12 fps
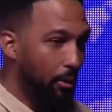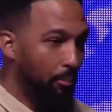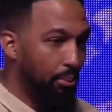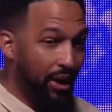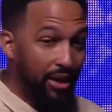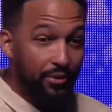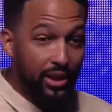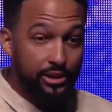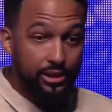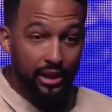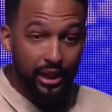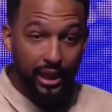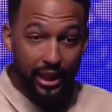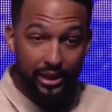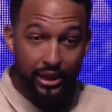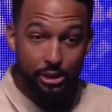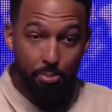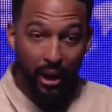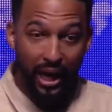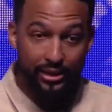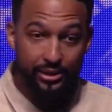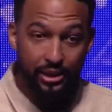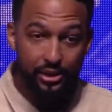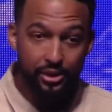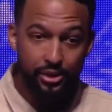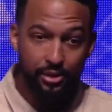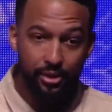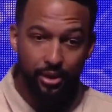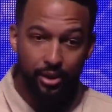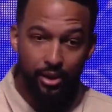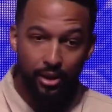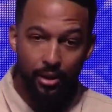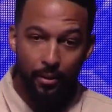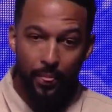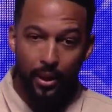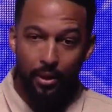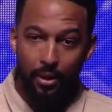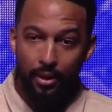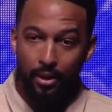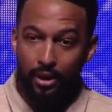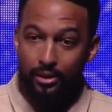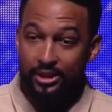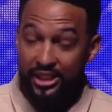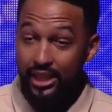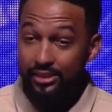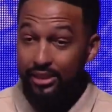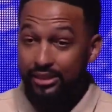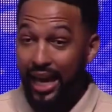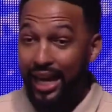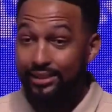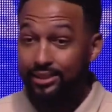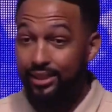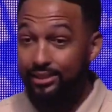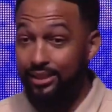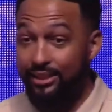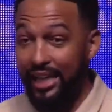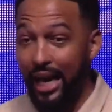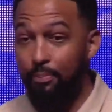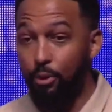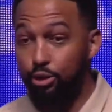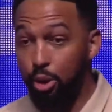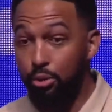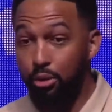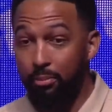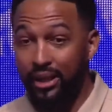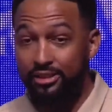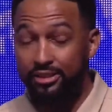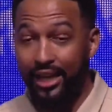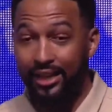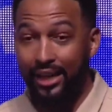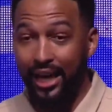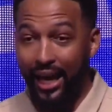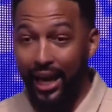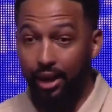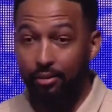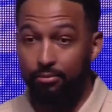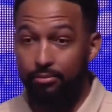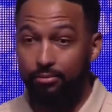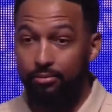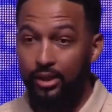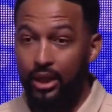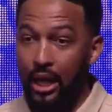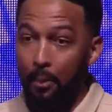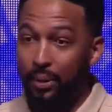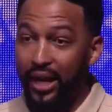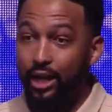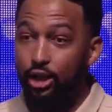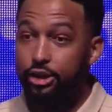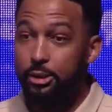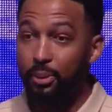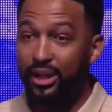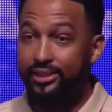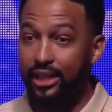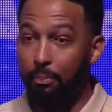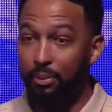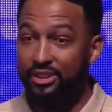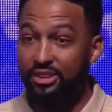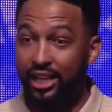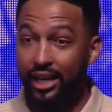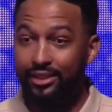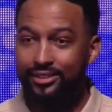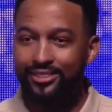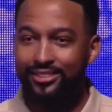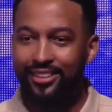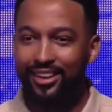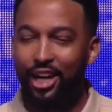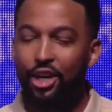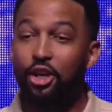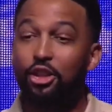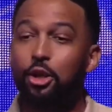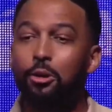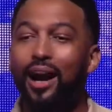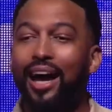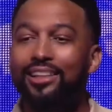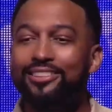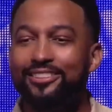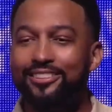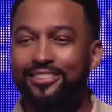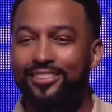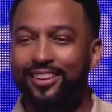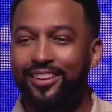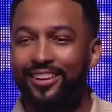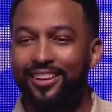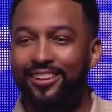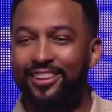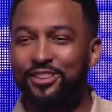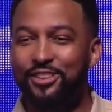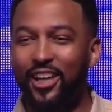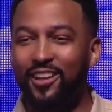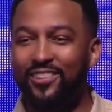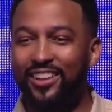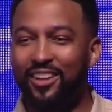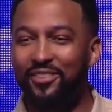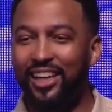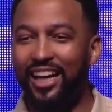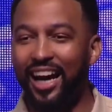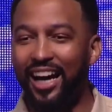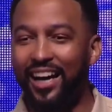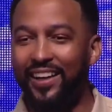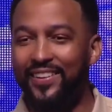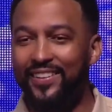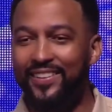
Previously in this passage, Jesus asked his disciples, who do men say that I am? Peter speaks up and says, you're the Christ, the Son of the living God.